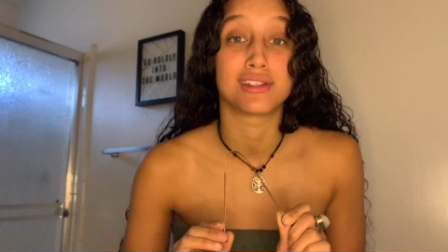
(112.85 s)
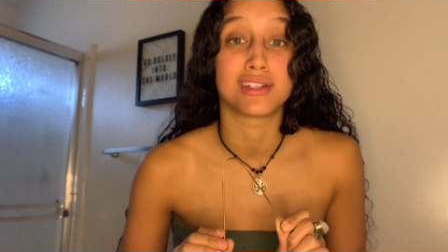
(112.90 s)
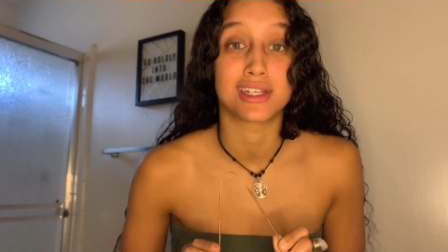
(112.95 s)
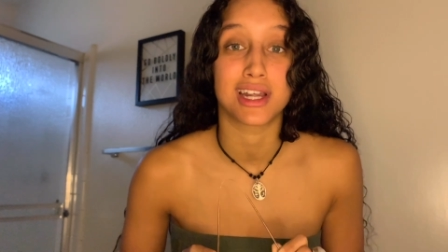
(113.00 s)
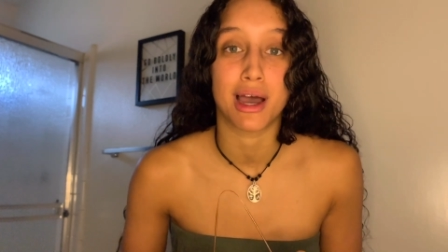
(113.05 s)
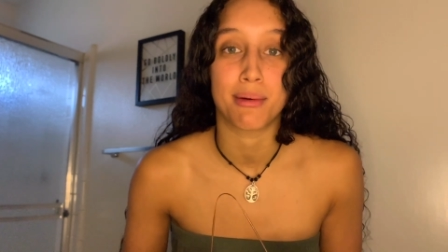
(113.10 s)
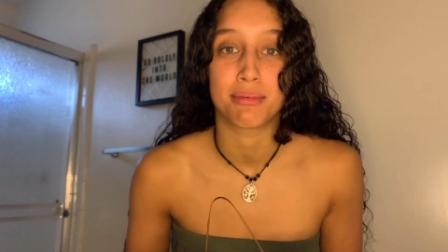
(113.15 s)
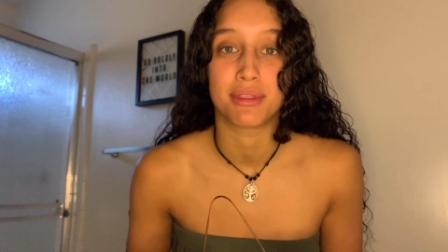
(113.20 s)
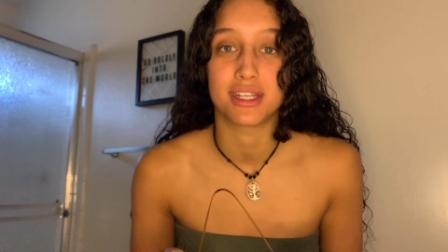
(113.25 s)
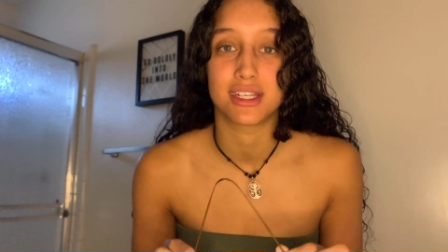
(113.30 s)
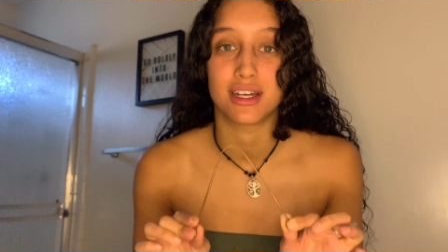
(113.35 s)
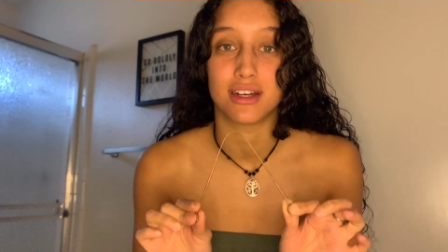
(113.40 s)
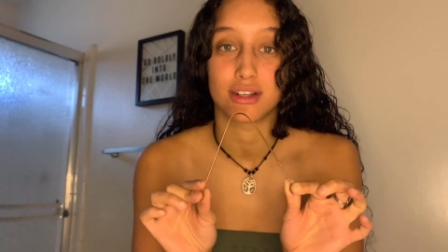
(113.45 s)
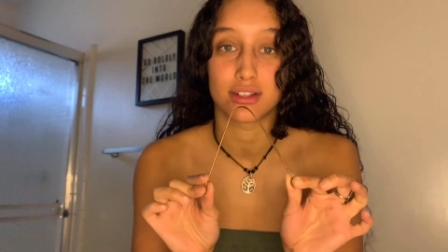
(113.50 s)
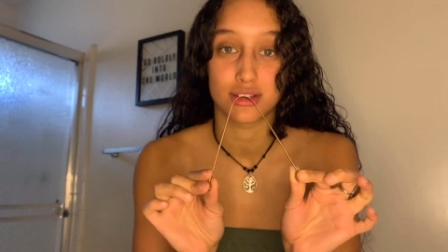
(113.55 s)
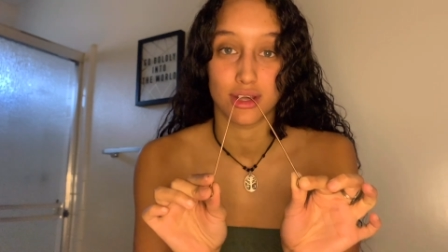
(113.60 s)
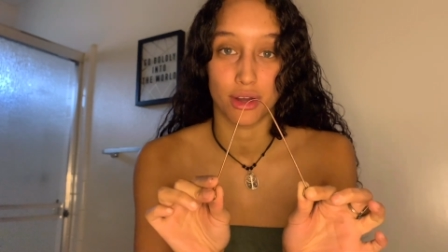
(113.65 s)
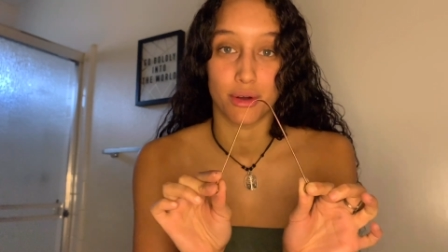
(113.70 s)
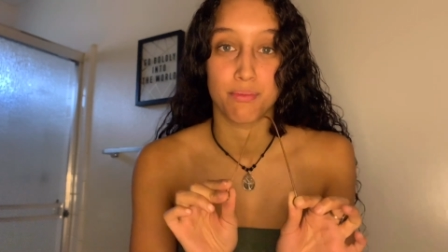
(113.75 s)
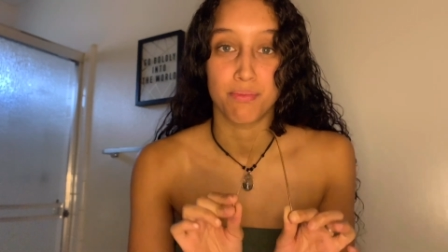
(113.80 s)
the top of the tongue
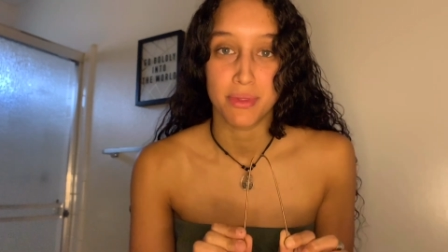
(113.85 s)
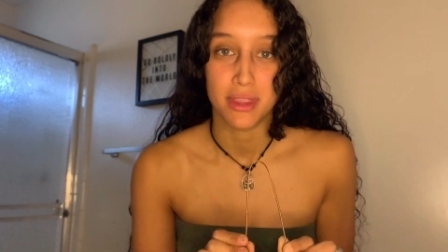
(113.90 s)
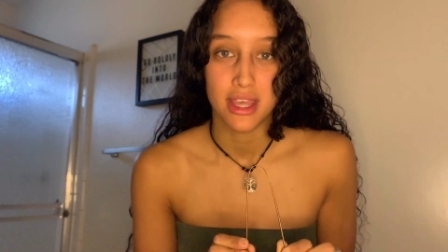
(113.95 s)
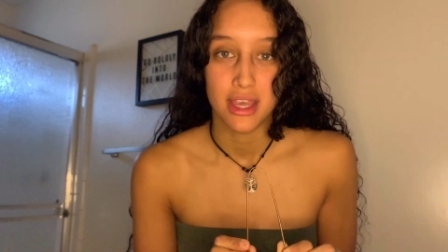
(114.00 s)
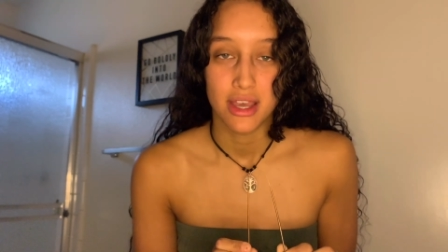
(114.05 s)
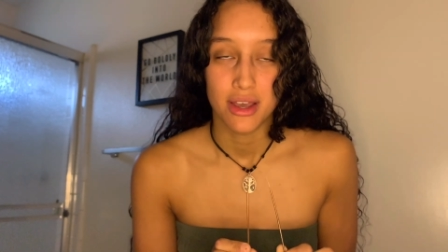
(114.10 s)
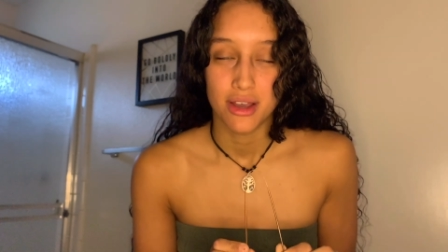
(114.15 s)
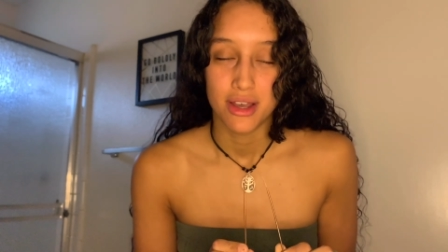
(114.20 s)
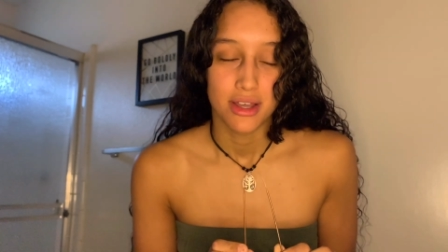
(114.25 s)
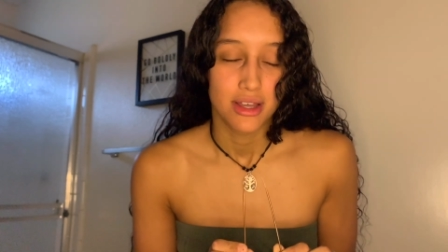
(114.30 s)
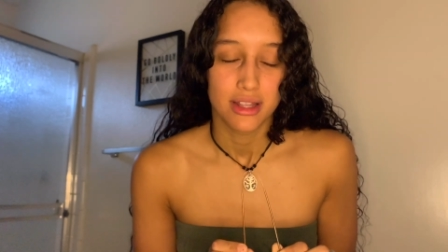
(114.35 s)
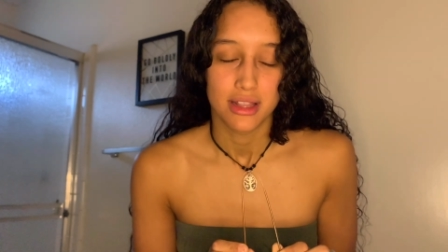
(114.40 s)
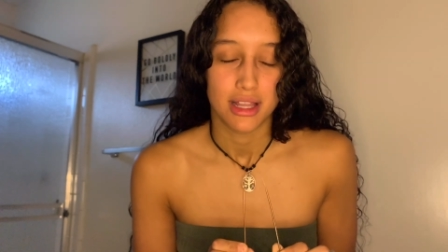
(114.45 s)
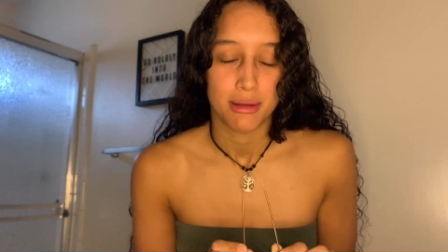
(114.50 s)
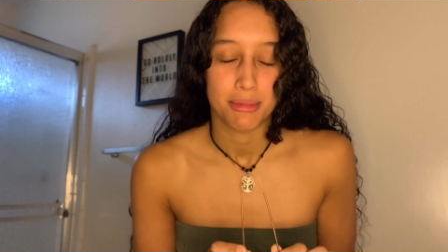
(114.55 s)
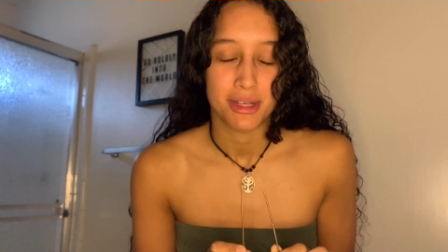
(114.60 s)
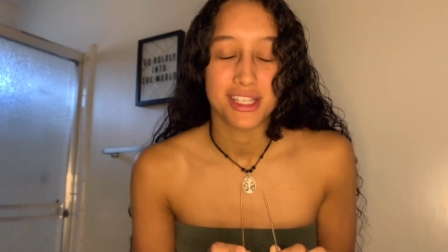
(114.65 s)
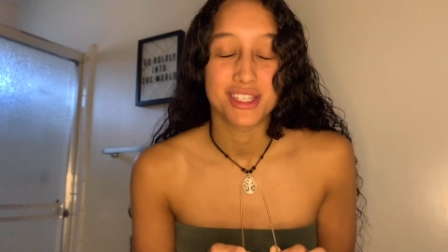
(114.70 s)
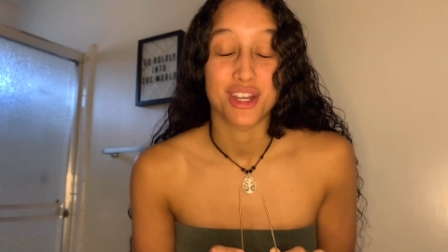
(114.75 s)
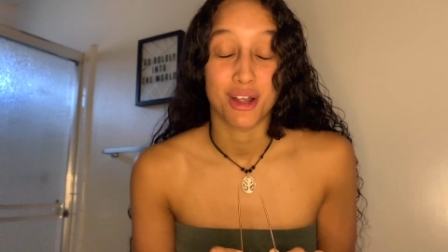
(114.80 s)
so let
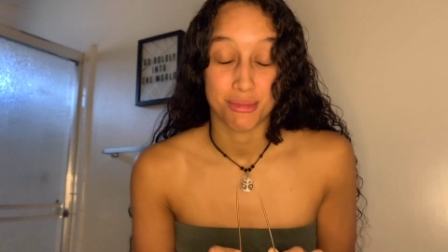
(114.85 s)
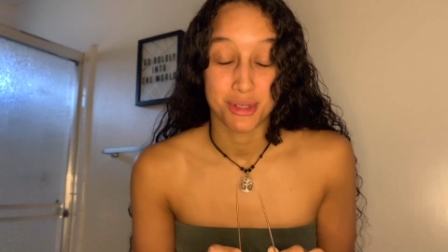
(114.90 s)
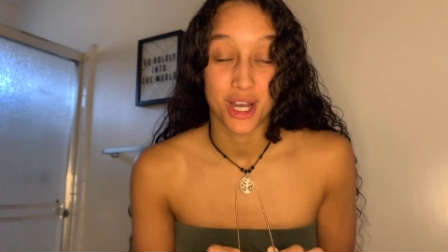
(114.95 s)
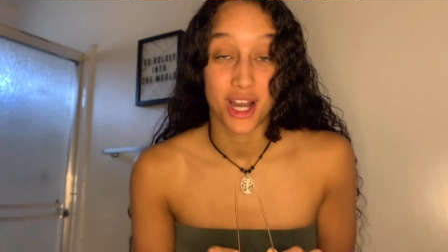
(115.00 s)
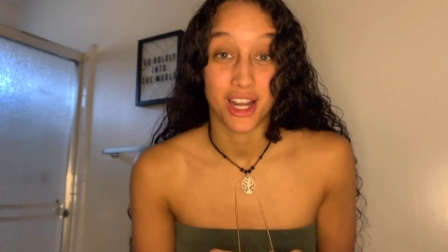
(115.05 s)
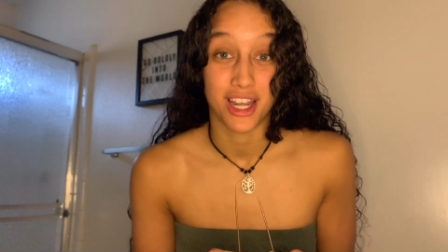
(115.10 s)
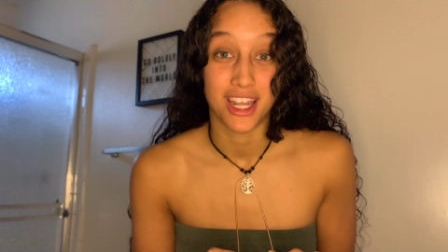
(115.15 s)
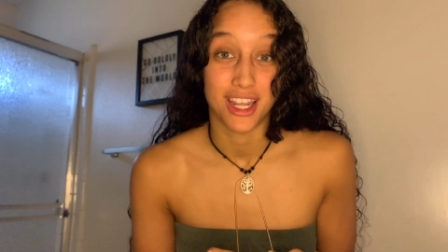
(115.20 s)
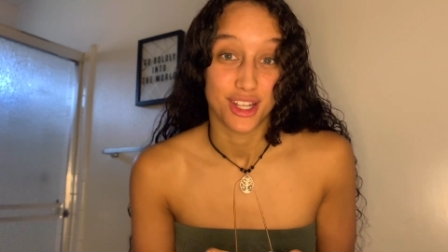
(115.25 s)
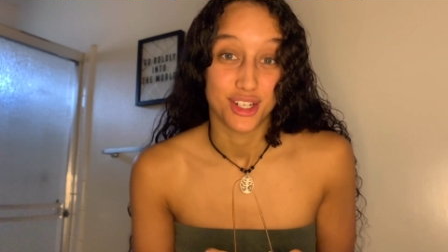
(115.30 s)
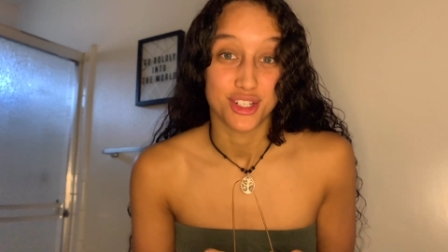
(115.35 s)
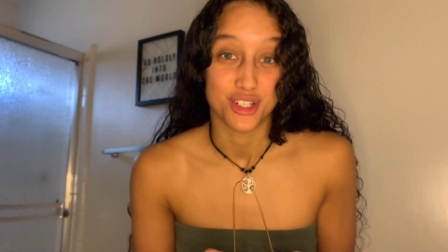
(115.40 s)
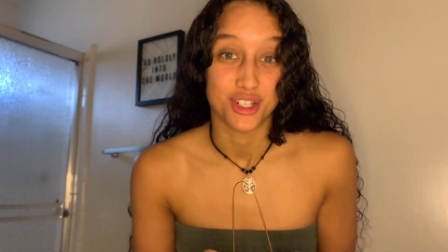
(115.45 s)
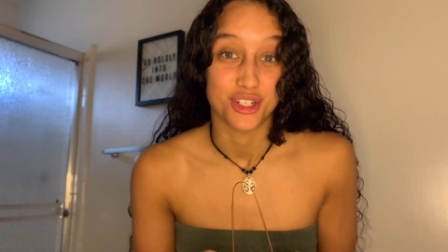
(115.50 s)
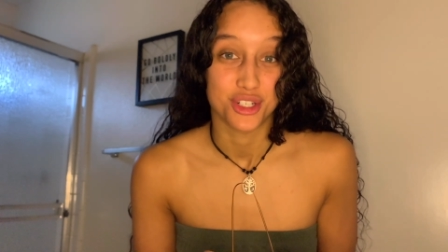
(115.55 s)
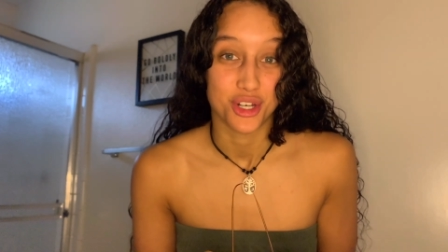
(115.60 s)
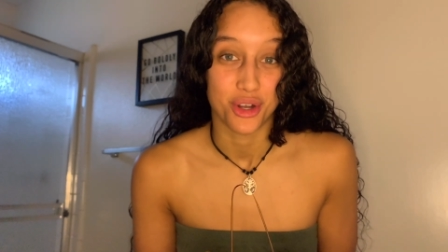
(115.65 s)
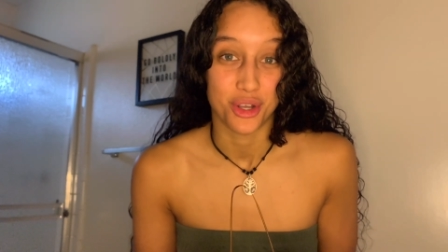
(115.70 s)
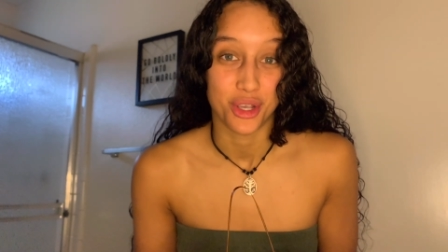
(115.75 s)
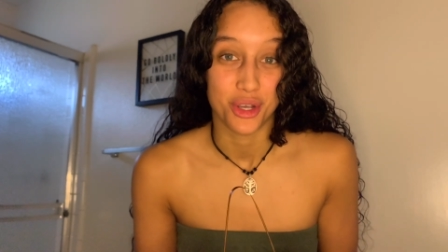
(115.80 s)
me stop talking and just
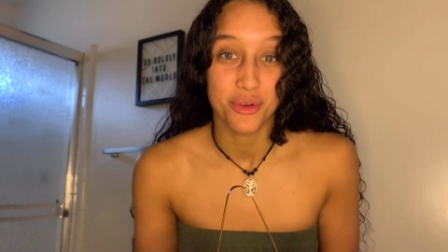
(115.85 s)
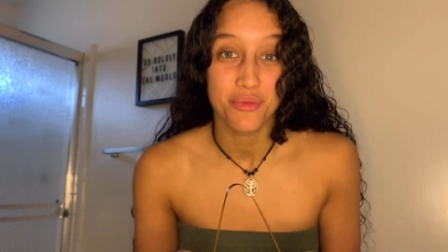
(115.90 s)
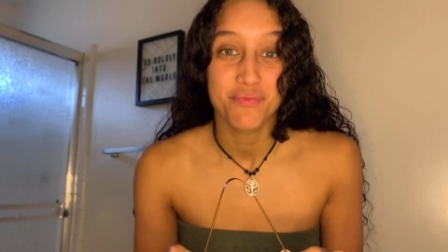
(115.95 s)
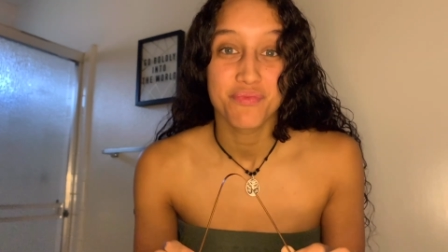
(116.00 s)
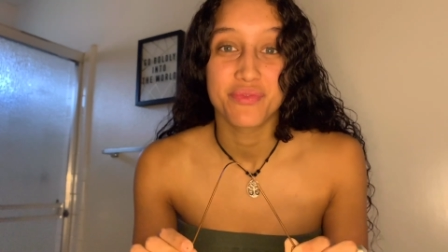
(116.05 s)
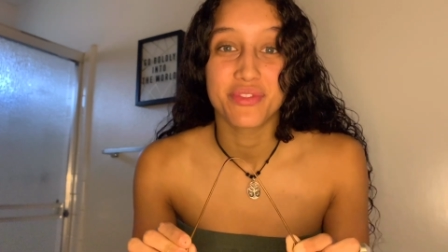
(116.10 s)
show you